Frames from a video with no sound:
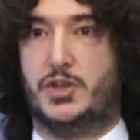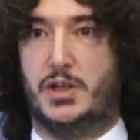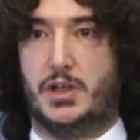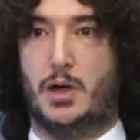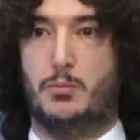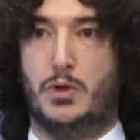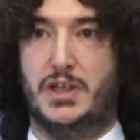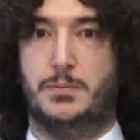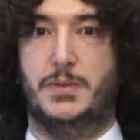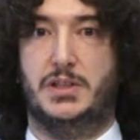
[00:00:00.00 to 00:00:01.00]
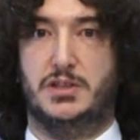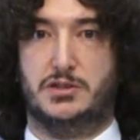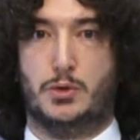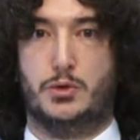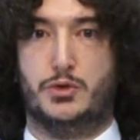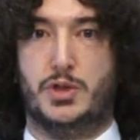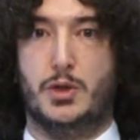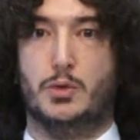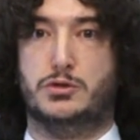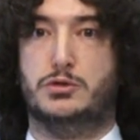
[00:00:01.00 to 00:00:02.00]
to the degree that you do not accept
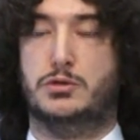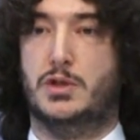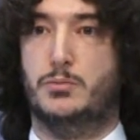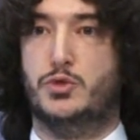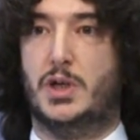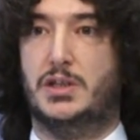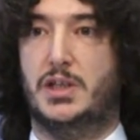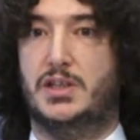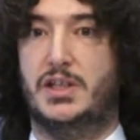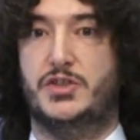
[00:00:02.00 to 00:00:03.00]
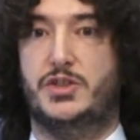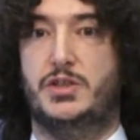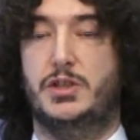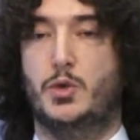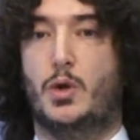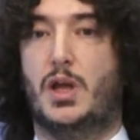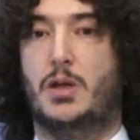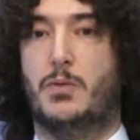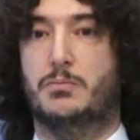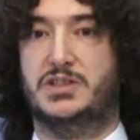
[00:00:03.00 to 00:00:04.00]
the things whose content and looks do
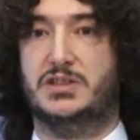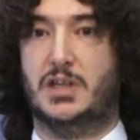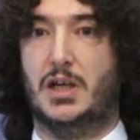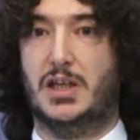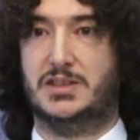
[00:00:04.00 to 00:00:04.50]
not match.